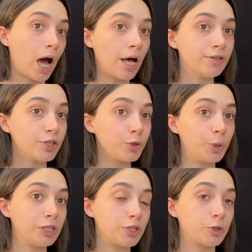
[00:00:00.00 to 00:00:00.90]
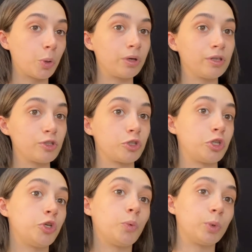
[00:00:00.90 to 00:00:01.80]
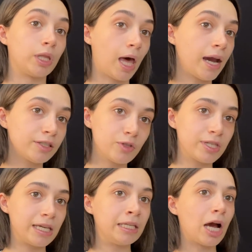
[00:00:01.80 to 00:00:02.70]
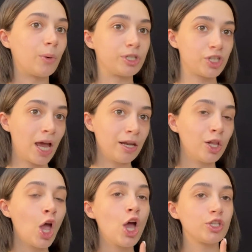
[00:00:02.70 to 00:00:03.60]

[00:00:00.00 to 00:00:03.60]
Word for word: other quick tutorials you would like to see in our channel.